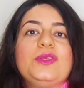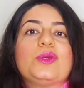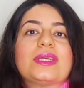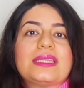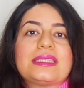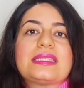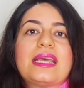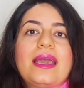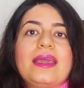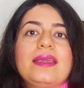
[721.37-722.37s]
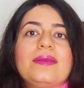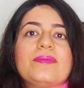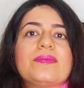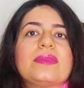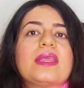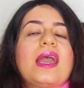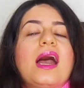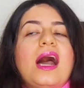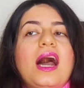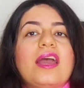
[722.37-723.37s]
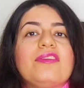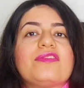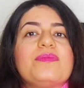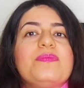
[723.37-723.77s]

you can say I've